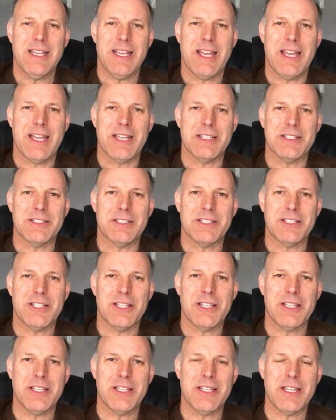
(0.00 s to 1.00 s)
And
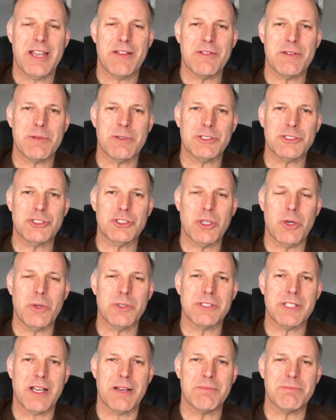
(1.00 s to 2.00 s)
everyone
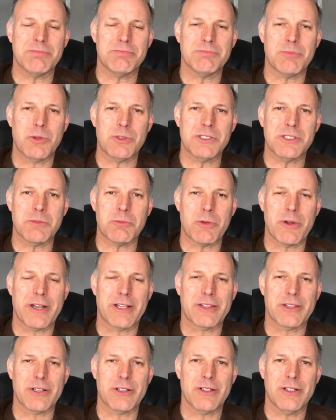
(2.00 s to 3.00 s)
shows up, most of them
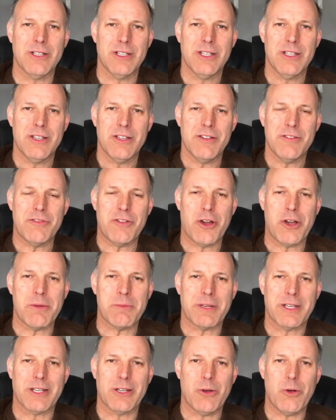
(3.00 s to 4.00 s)
wearing their
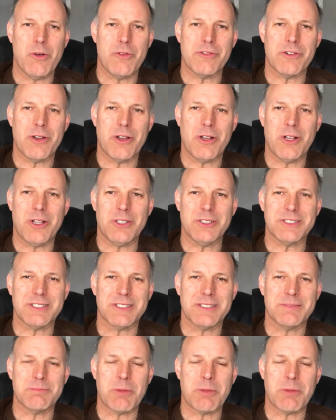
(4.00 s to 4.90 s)
farming overalls,